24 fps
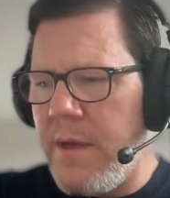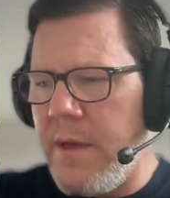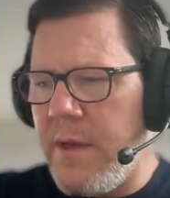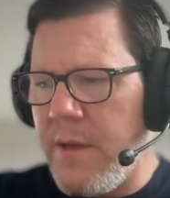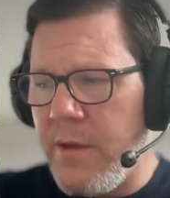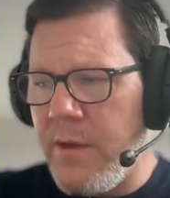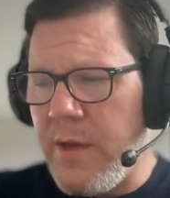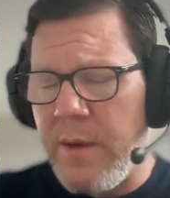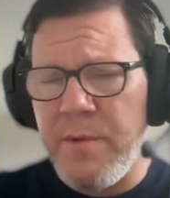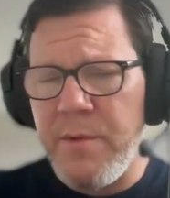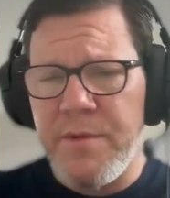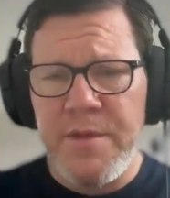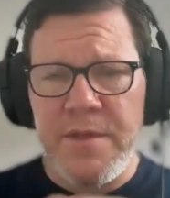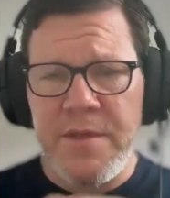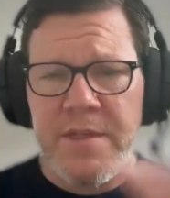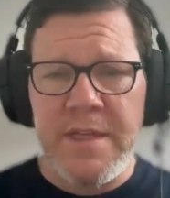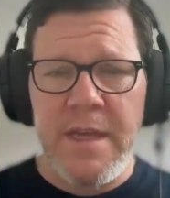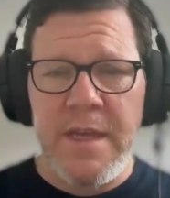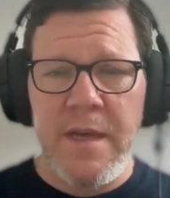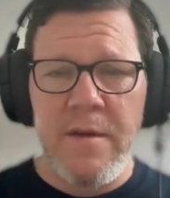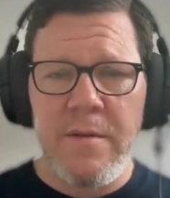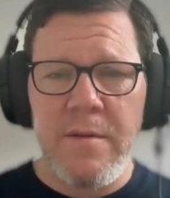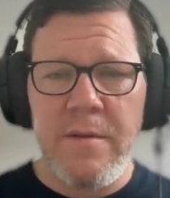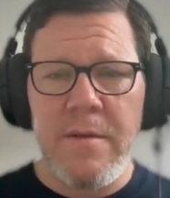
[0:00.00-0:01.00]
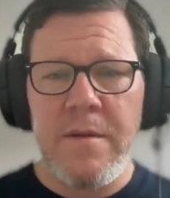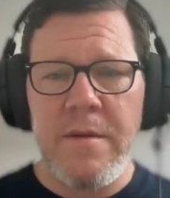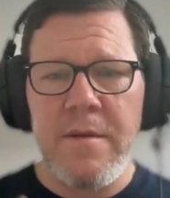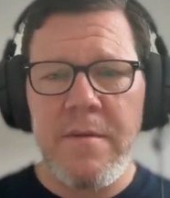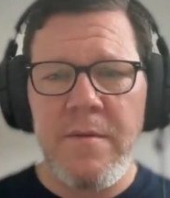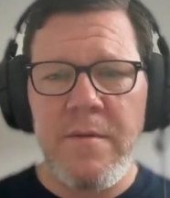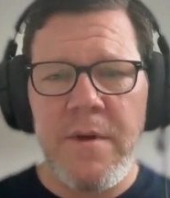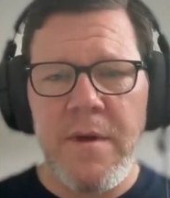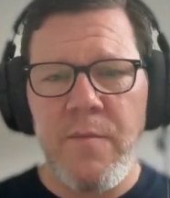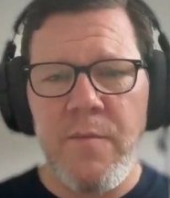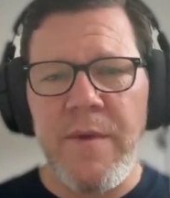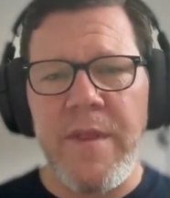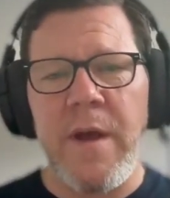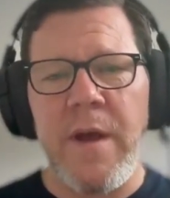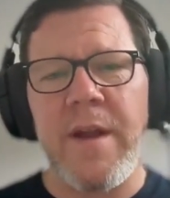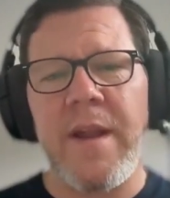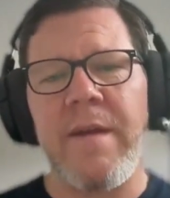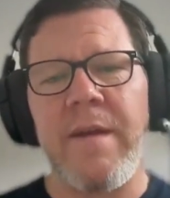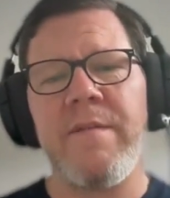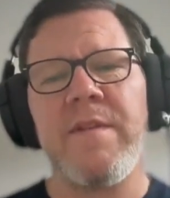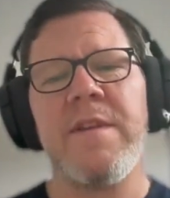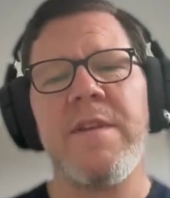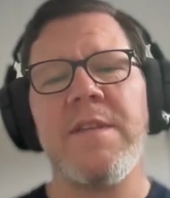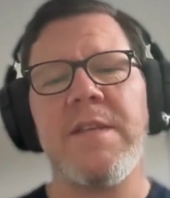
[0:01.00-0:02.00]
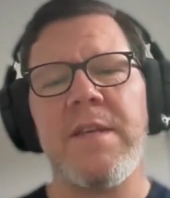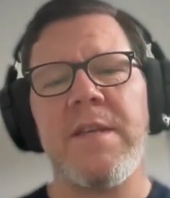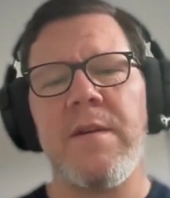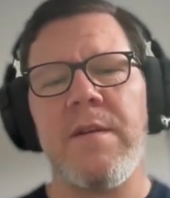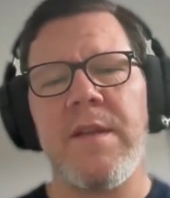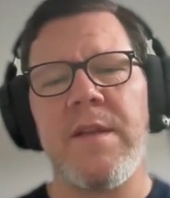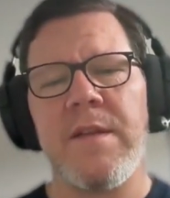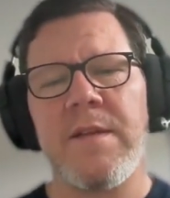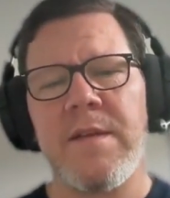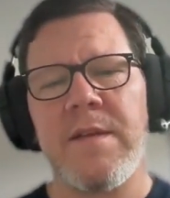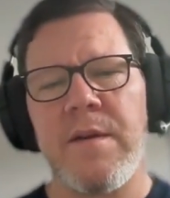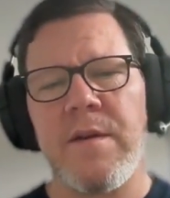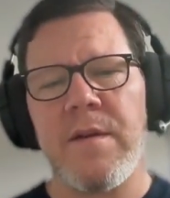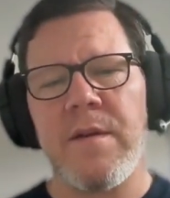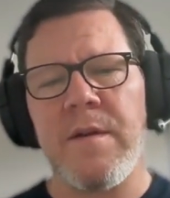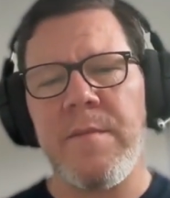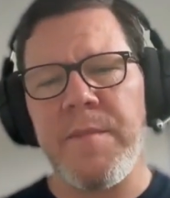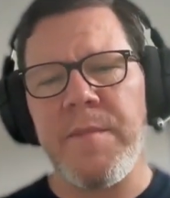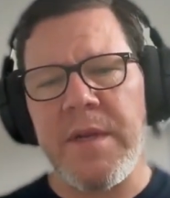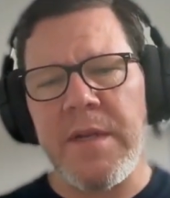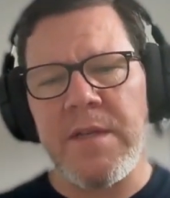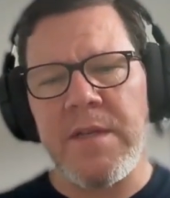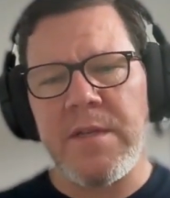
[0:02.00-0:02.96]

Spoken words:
you're able to scale without having to scale the entire company.